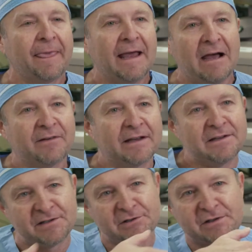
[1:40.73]
Having an
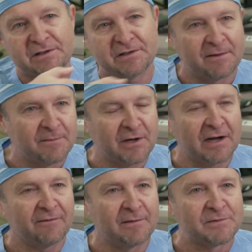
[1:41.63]
incision that's kind
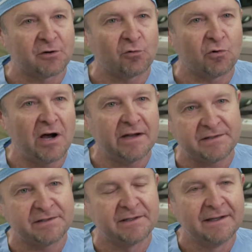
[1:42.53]
of comes
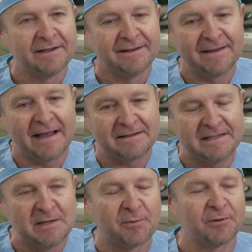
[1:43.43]
across that
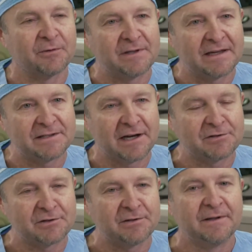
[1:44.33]
deeper
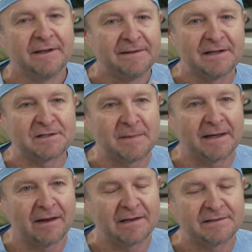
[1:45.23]
dissection doesn't
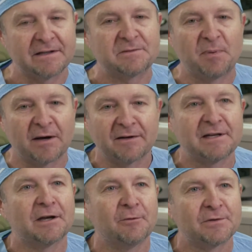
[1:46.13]
make a lot of sense. But I'll
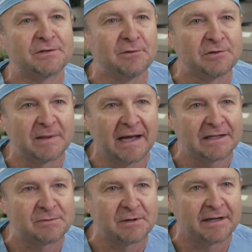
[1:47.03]
tell you, as soon as we
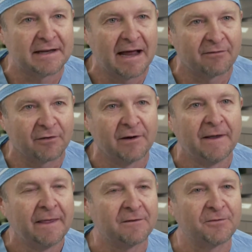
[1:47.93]
got to a cadaver,
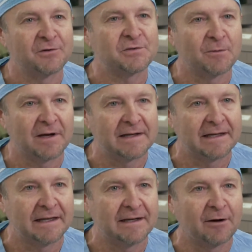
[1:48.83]
the first one I
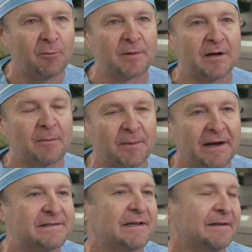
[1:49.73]
did, I opened up and
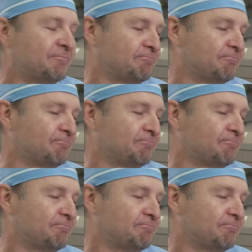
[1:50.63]
I said,